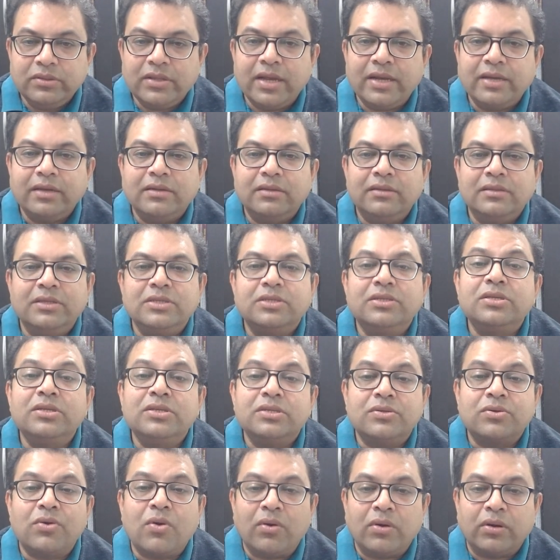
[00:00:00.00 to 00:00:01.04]
that this
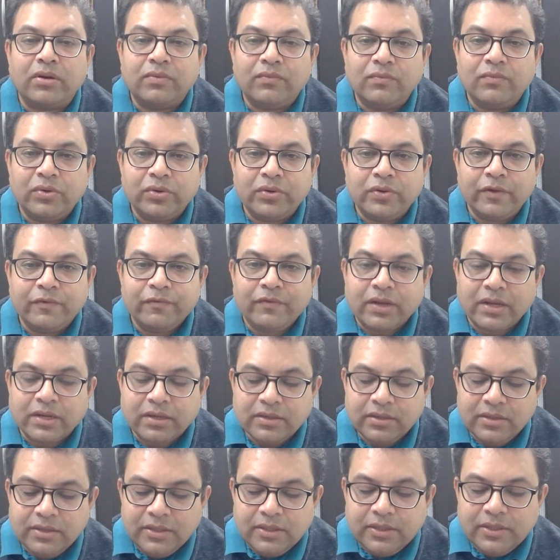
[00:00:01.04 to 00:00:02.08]
is wrong what you have done
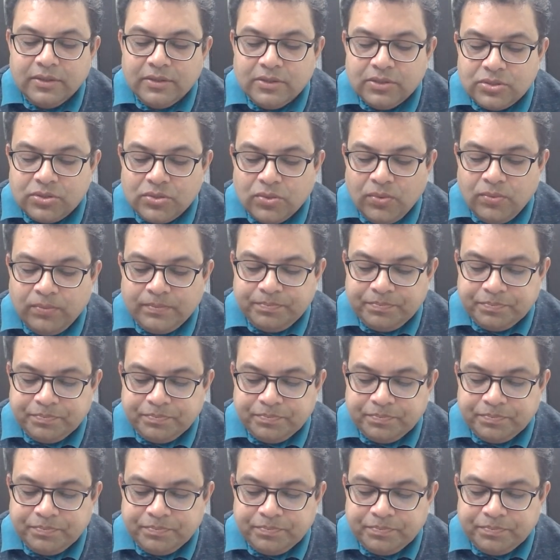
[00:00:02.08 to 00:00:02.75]
so